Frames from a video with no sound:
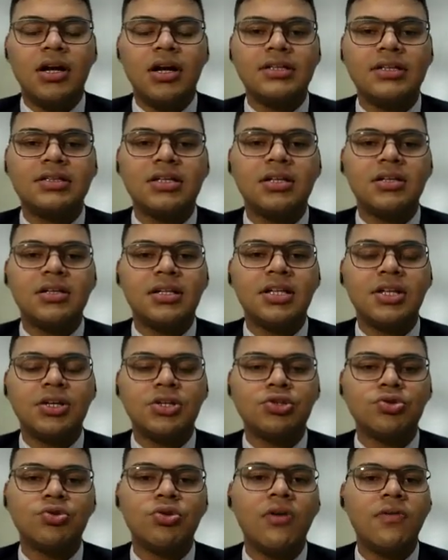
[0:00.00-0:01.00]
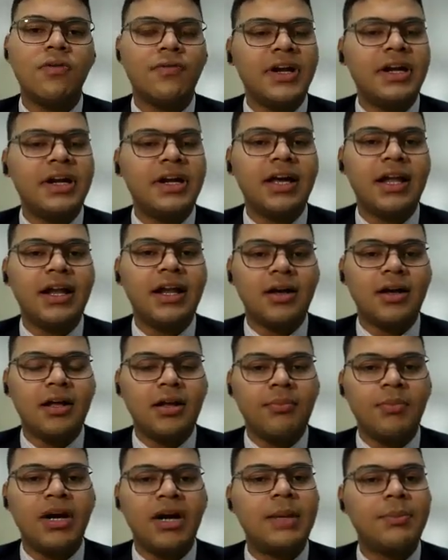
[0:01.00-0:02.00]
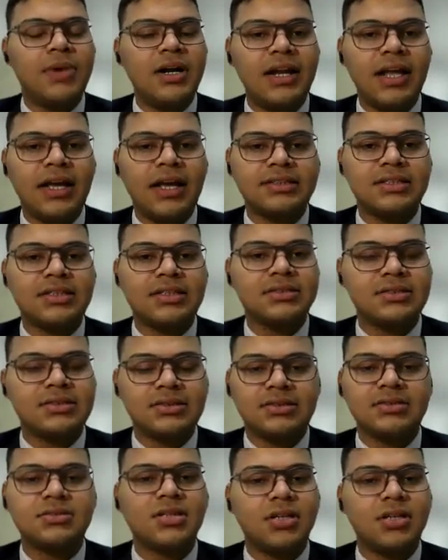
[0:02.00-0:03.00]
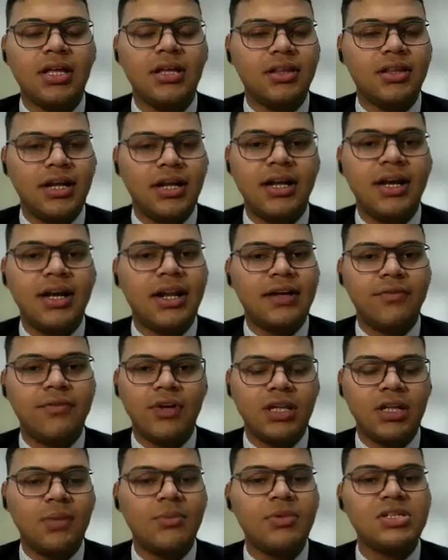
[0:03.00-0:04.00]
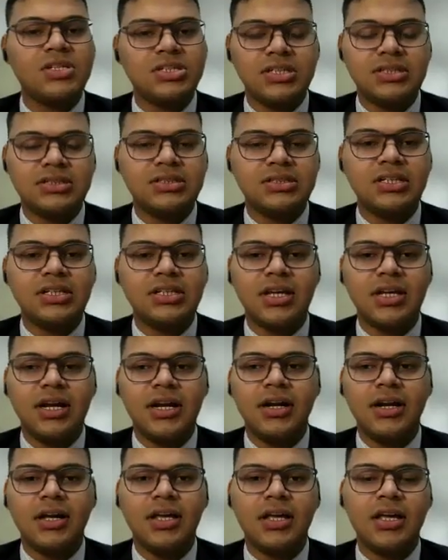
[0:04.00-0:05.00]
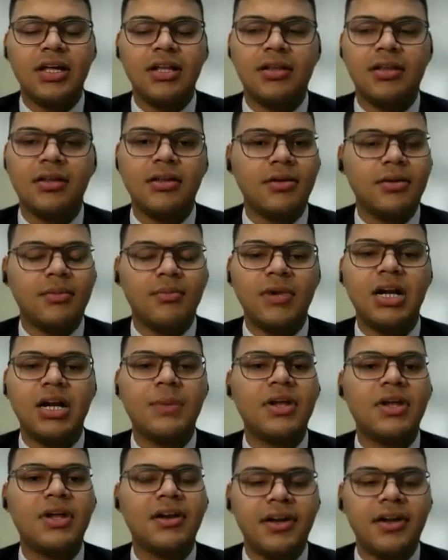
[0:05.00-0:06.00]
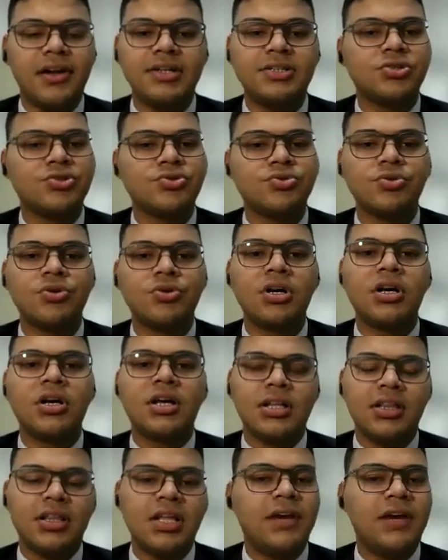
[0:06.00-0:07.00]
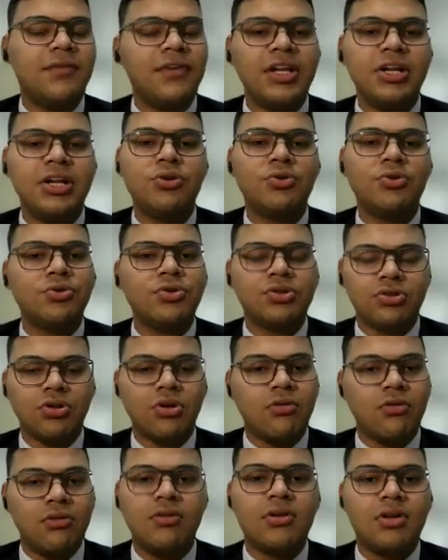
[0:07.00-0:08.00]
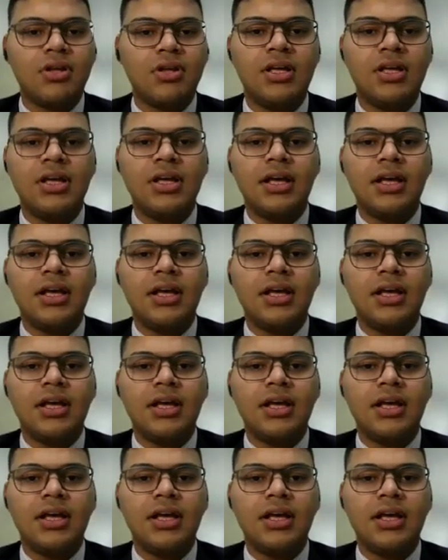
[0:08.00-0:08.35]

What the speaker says: Thirdly, sir, there's an issue of indirect multiple taxes in the indirect, for example, GST, and again multiple rates issue that we need to resolve.